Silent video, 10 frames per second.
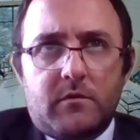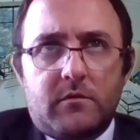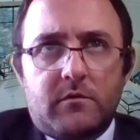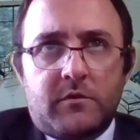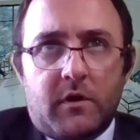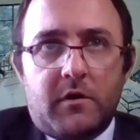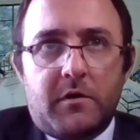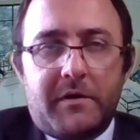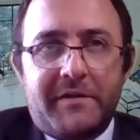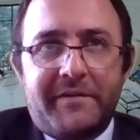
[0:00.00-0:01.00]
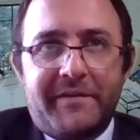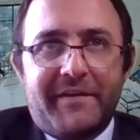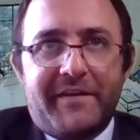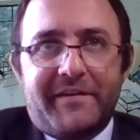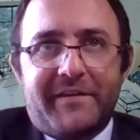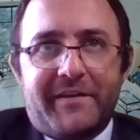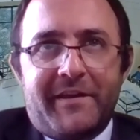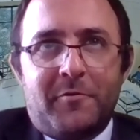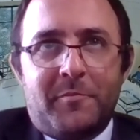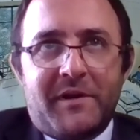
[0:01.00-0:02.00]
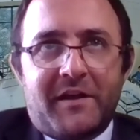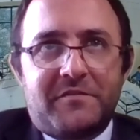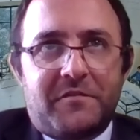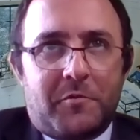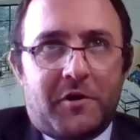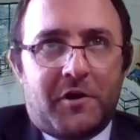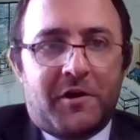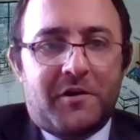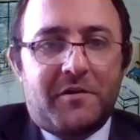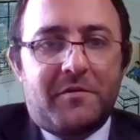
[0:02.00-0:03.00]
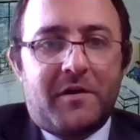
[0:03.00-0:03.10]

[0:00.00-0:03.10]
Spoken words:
So it would be nice if it were.